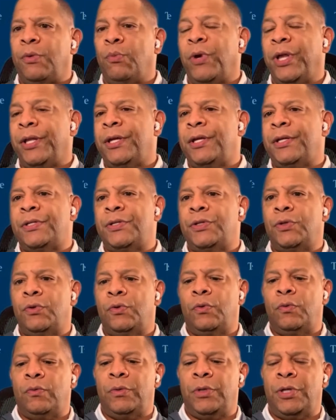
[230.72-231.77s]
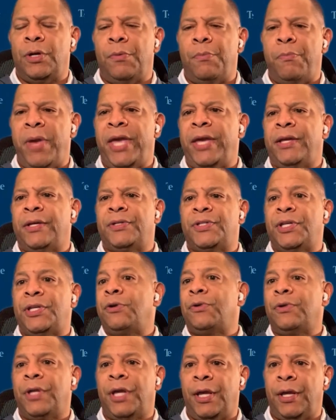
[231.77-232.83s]
willing to, make
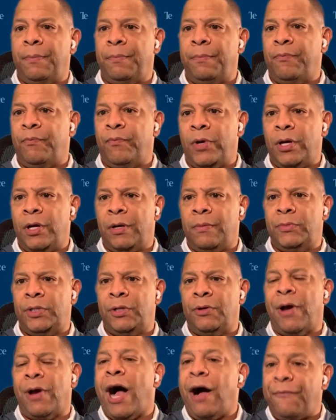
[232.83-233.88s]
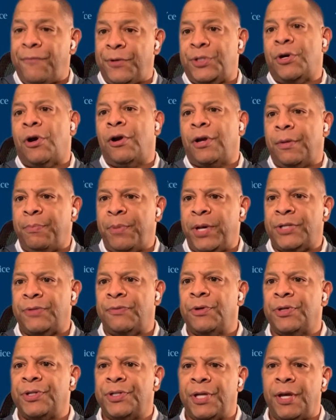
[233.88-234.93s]
single name, alpha target bets,
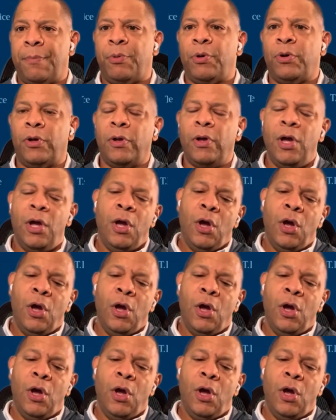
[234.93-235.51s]
for example,